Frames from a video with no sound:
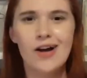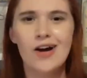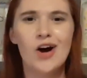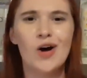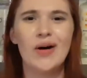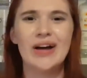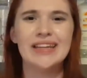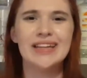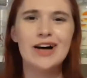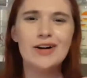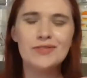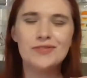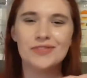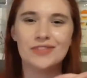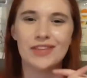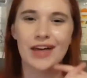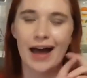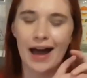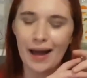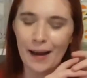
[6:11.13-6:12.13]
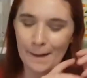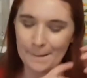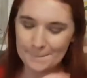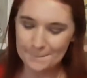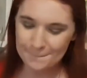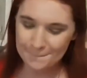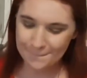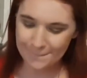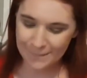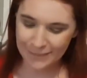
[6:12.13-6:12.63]
I love that.
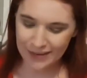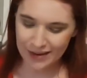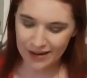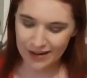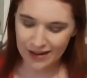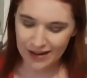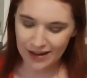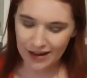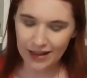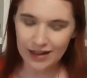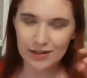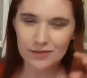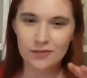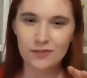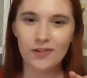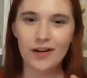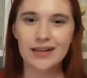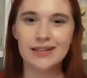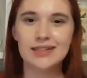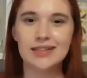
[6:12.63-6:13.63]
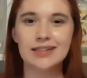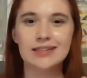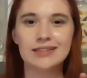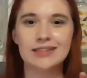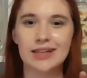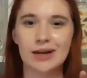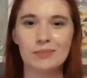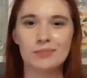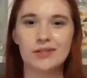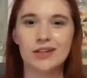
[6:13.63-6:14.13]
I love finding
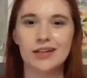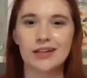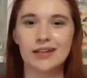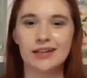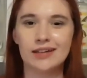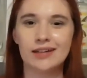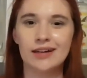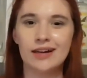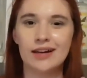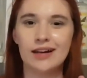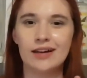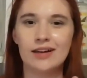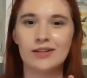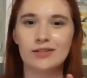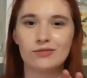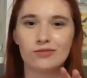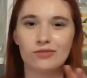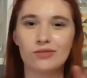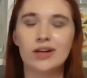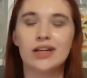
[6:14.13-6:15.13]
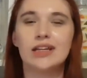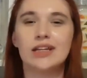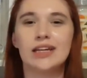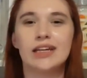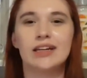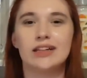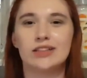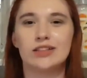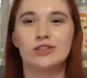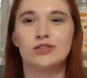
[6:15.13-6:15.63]
something
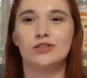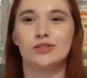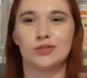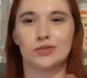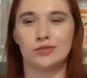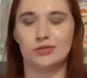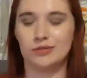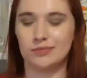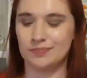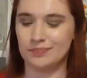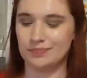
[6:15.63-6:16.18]
really unusual.